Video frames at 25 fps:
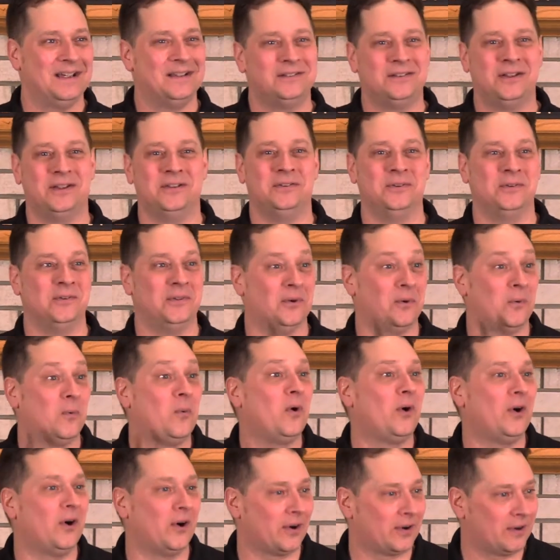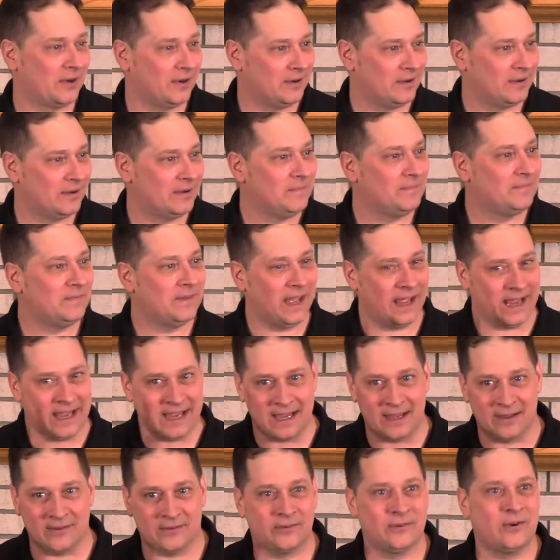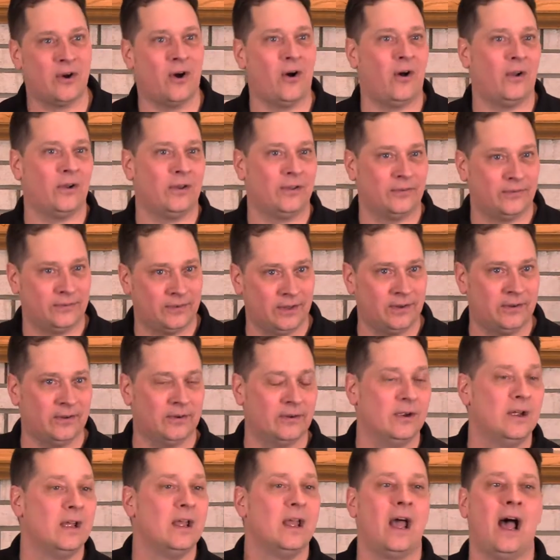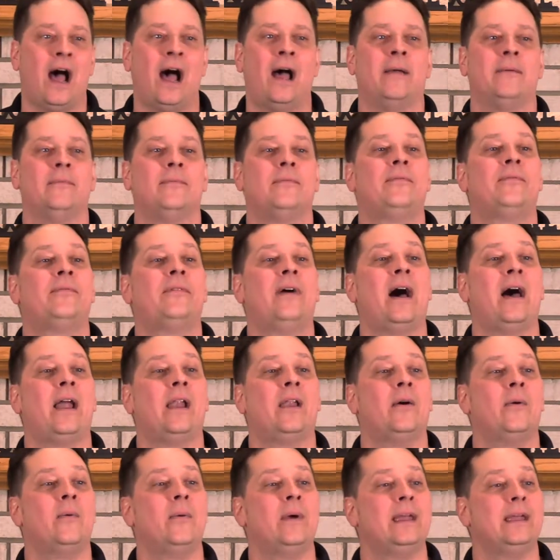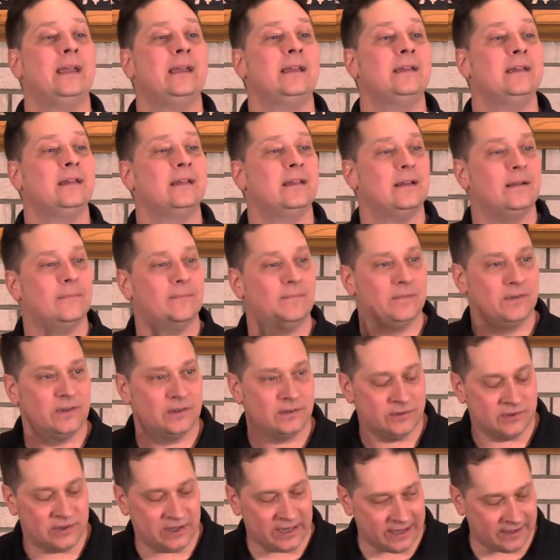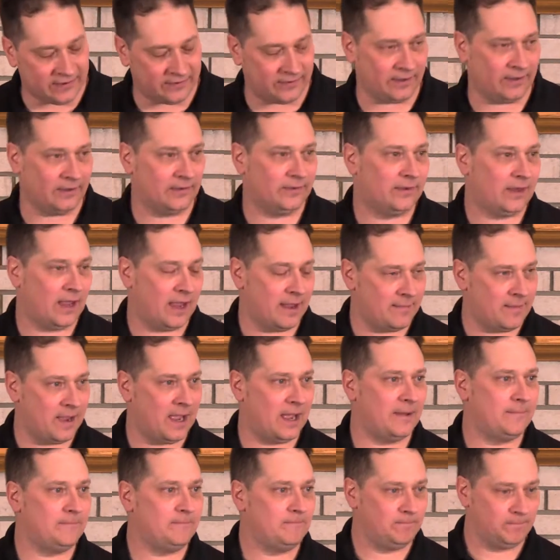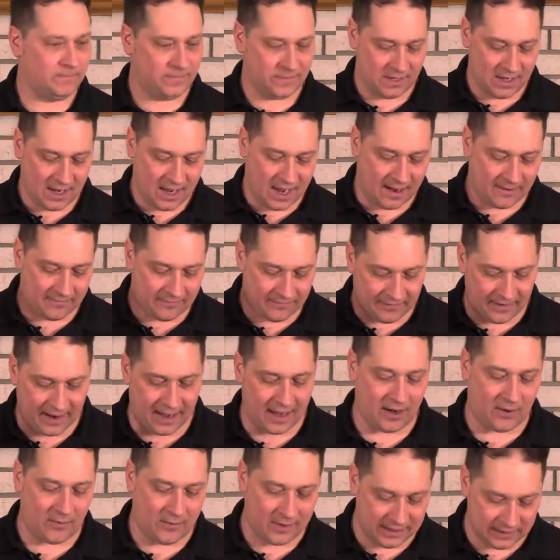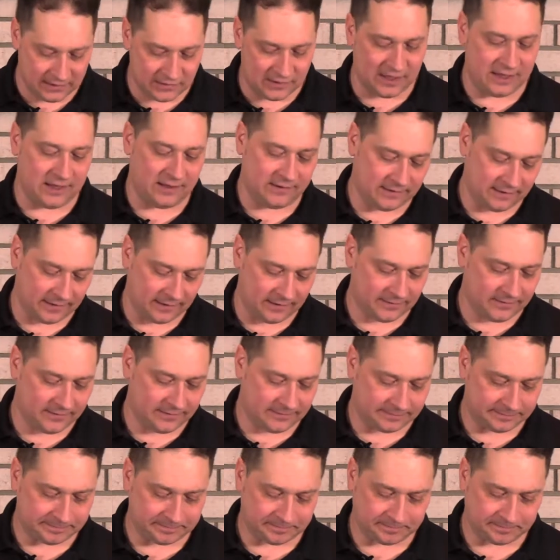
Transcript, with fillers: to do the work that He has called us to do. I am following Jesus. Amen? I'm following Jesus.